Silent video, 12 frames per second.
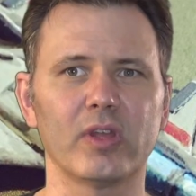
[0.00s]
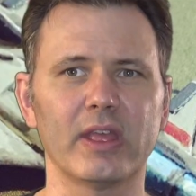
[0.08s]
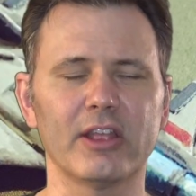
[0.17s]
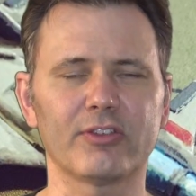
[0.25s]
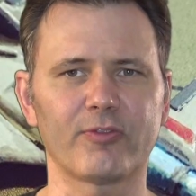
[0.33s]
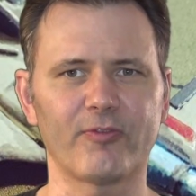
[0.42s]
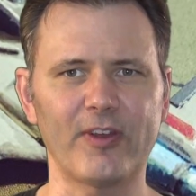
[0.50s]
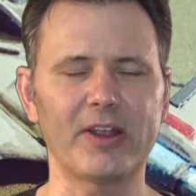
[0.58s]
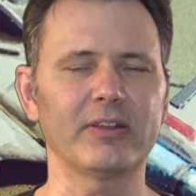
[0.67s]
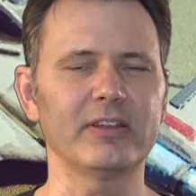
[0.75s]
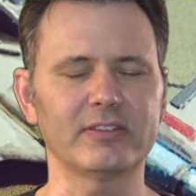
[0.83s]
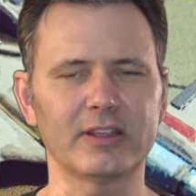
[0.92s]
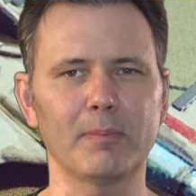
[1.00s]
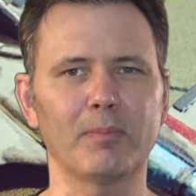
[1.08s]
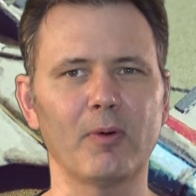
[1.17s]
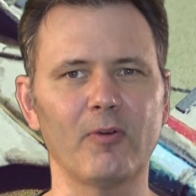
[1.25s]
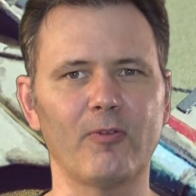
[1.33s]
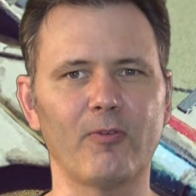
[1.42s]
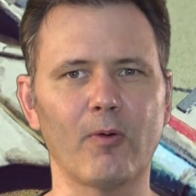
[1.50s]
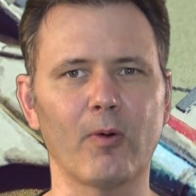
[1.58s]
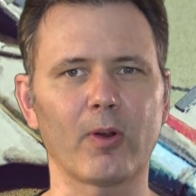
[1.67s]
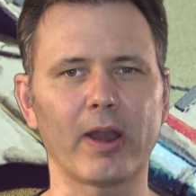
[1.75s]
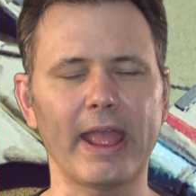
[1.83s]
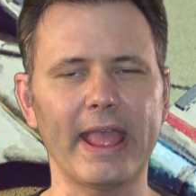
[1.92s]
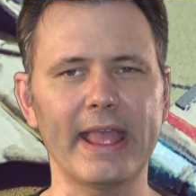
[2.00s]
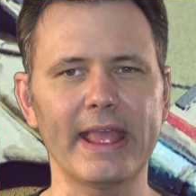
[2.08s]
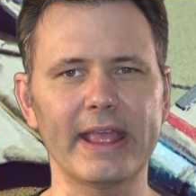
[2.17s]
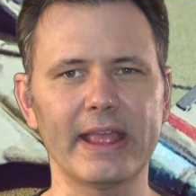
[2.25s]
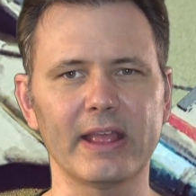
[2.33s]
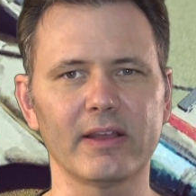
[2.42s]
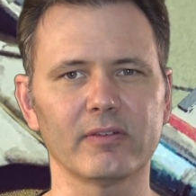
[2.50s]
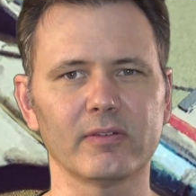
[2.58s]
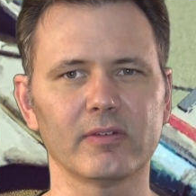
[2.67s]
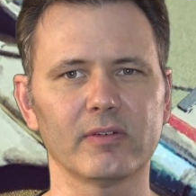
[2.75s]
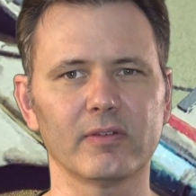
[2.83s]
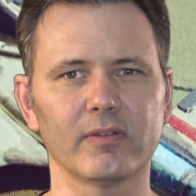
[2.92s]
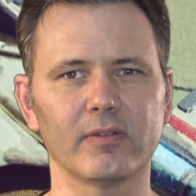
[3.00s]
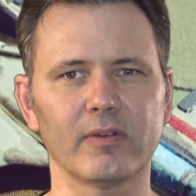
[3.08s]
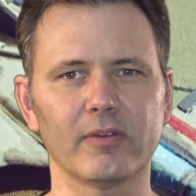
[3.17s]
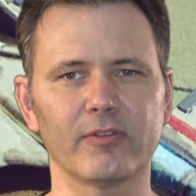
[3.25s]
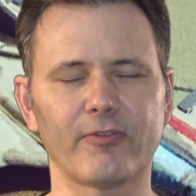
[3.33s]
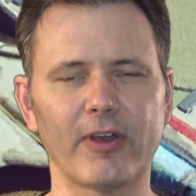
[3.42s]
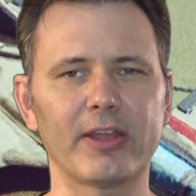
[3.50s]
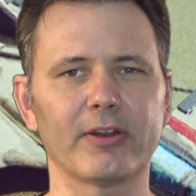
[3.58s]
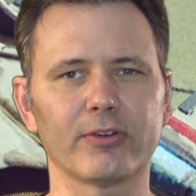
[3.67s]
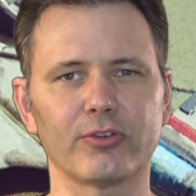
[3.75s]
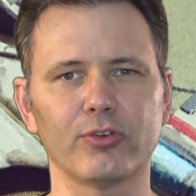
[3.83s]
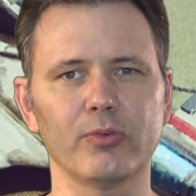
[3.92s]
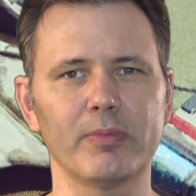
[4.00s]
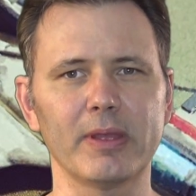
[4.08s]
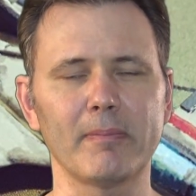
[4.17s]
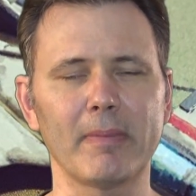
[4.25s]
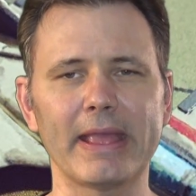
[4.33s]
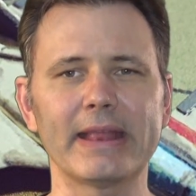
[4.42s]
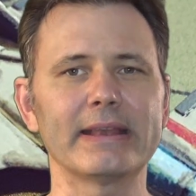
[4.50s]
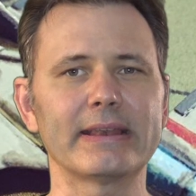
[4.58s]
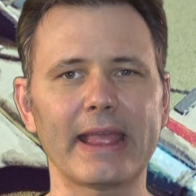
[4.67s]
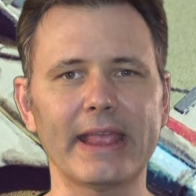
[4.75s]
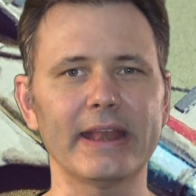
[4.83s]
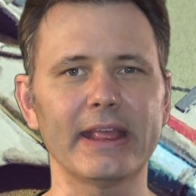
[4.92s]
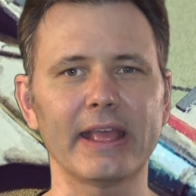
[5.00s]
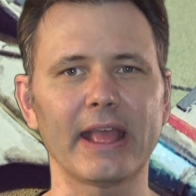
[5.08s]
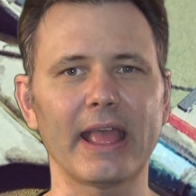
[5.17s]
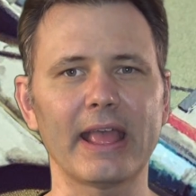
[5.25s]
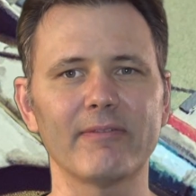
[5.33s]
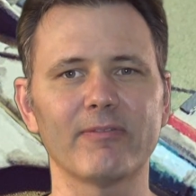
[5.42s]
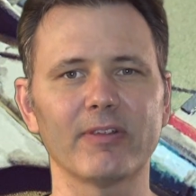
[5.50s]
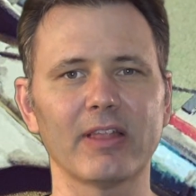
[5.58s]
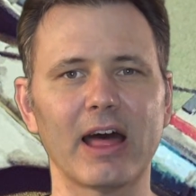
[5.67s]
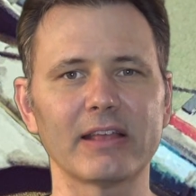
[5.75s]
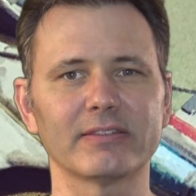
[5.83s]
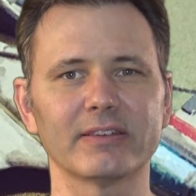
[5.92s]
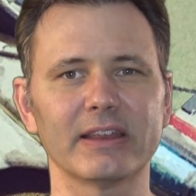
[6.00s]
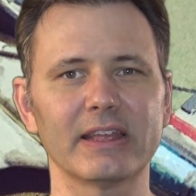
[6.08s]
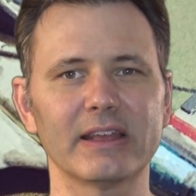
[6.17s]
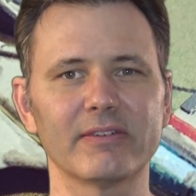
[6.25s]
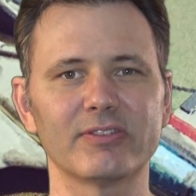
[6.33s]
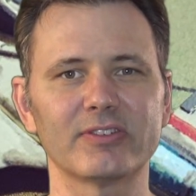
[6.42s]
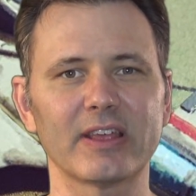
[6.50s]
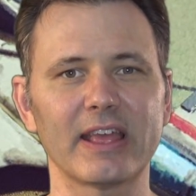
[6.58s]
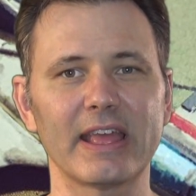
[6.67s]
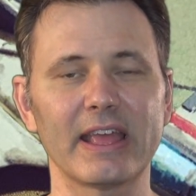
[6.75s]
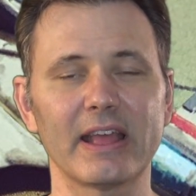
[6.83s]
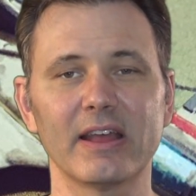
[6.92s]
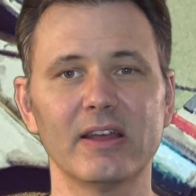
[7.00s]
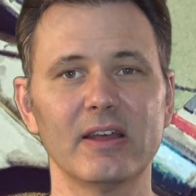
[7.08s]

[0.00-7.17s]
It's fairly simple for a fighter to be maintaining a velocity of, say,